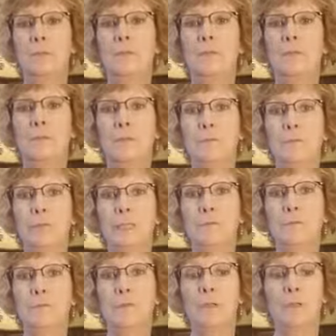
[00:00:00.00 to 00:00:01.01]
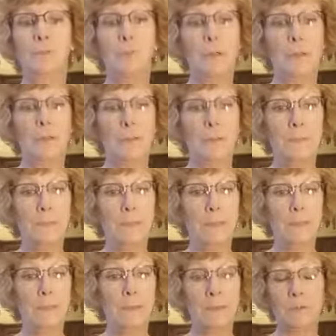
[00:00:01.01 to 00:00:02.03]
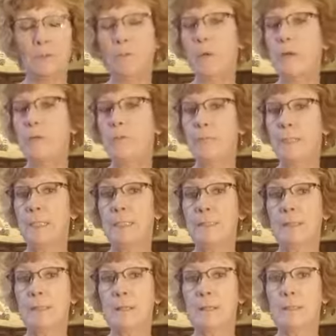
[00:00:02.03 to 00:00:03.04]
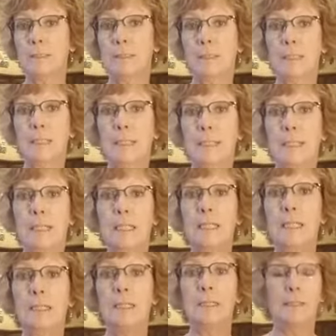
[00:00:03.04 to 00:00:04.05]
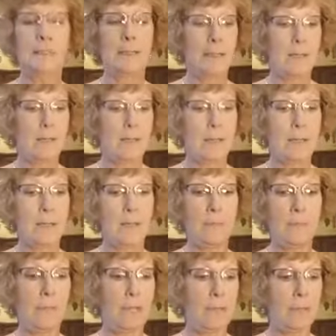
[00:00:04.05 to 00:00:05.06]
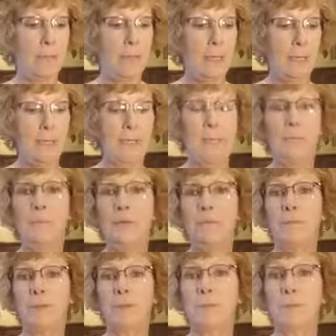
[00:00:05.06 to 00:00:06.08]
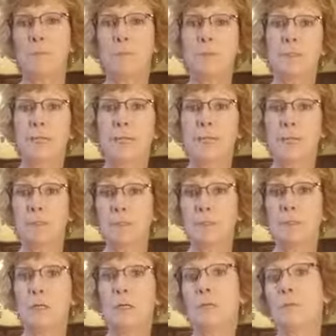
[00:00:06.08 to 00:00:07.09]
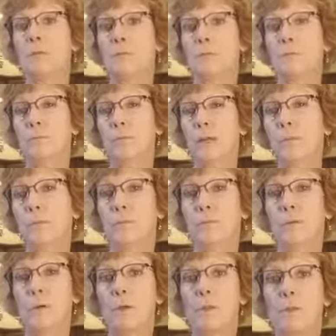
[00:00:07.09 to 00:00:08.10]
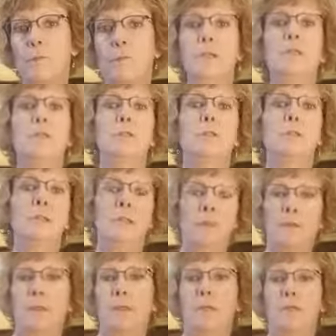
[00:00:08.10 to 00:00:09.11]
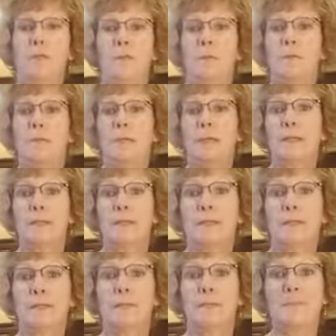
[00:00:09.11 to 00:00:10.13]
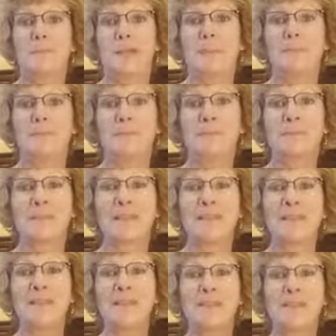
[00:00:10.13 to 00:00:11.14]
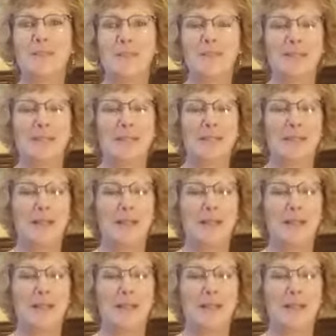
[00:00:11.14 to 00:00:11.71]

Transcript: 350 for probably about 12 minutes is all it's going to need. And then my vegetables I can start right before the fish, and everything should be ready around the same time. So it's